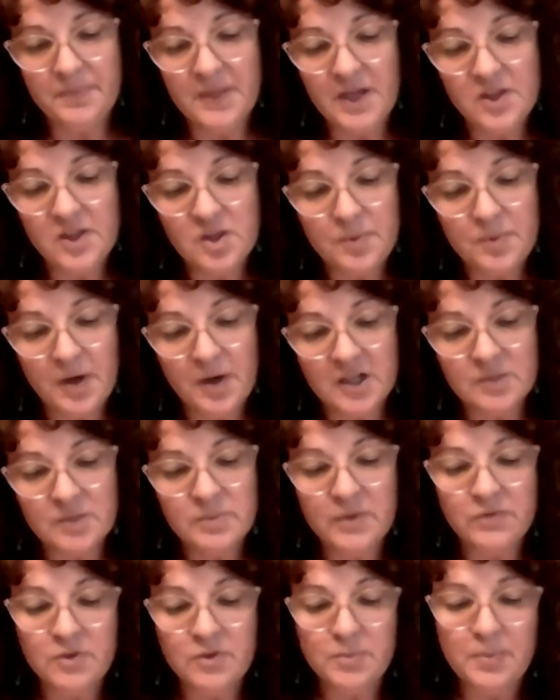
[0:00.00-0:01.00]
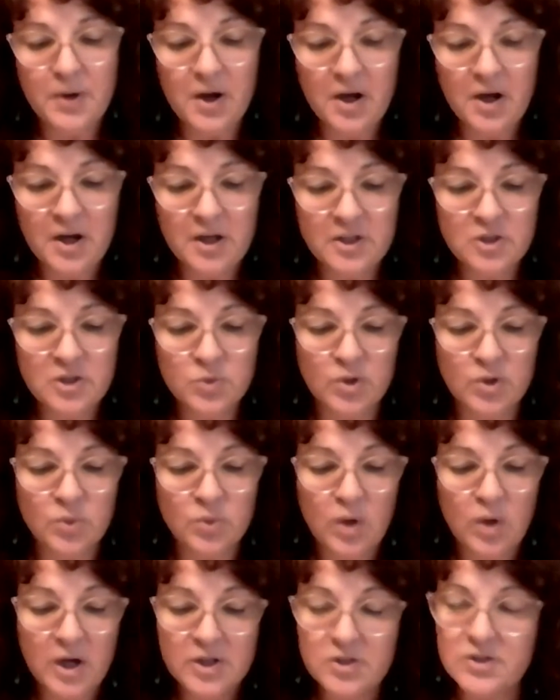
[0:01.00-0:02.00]
at the bottom of the pond where
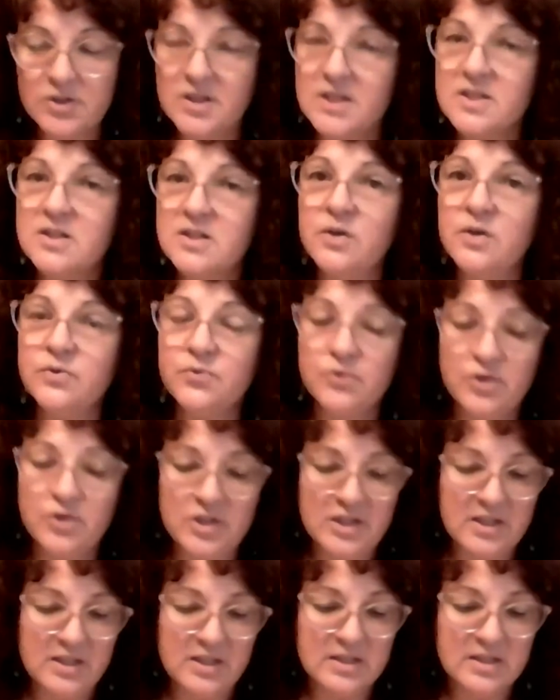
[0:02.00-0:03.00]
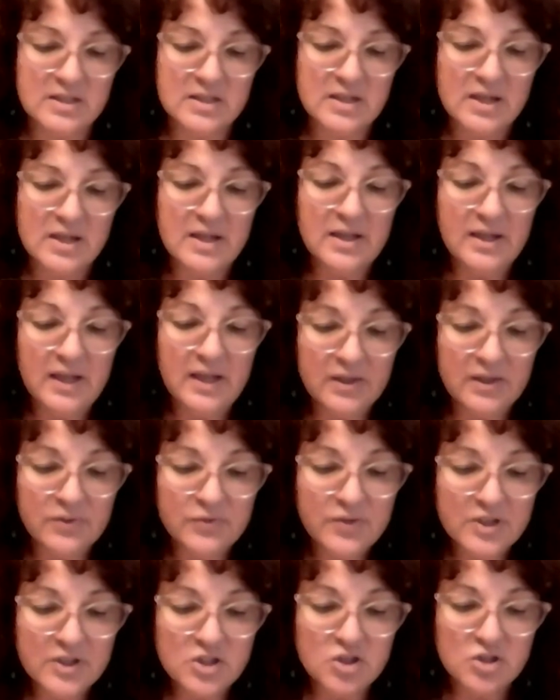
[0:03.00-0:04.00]
water does not freeze and
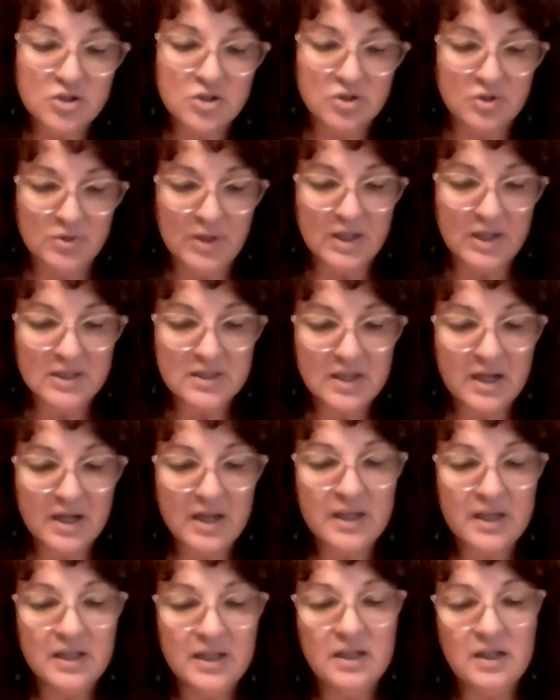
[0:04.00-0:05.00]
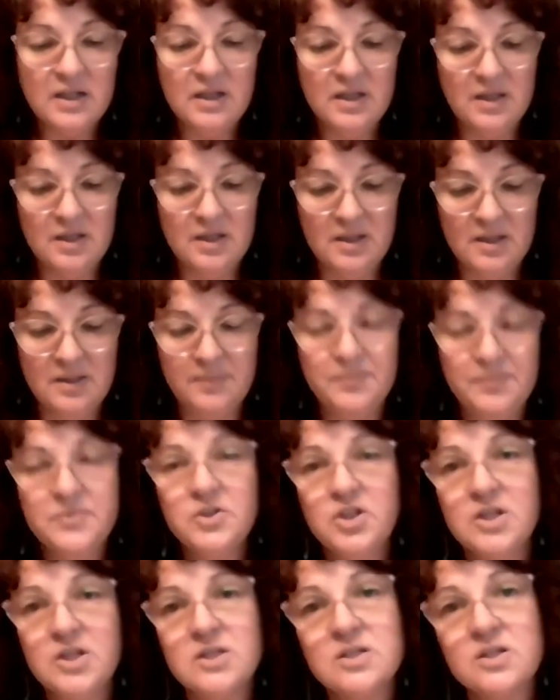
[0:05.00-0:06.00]
fish do not die,
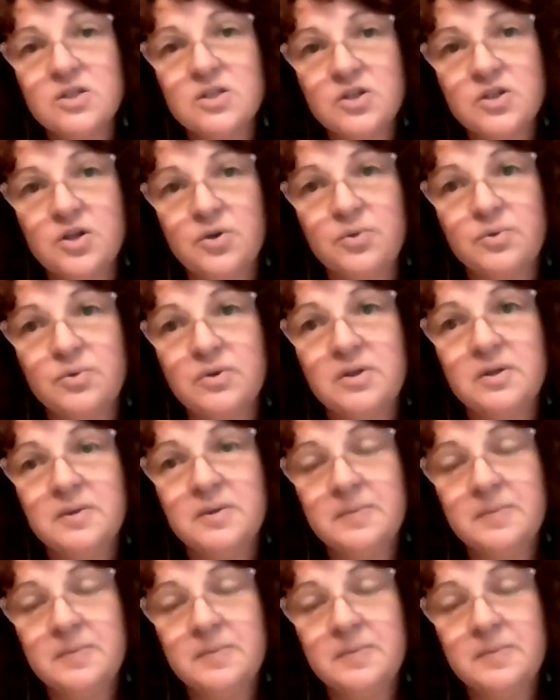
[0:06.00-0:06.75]
just a stone.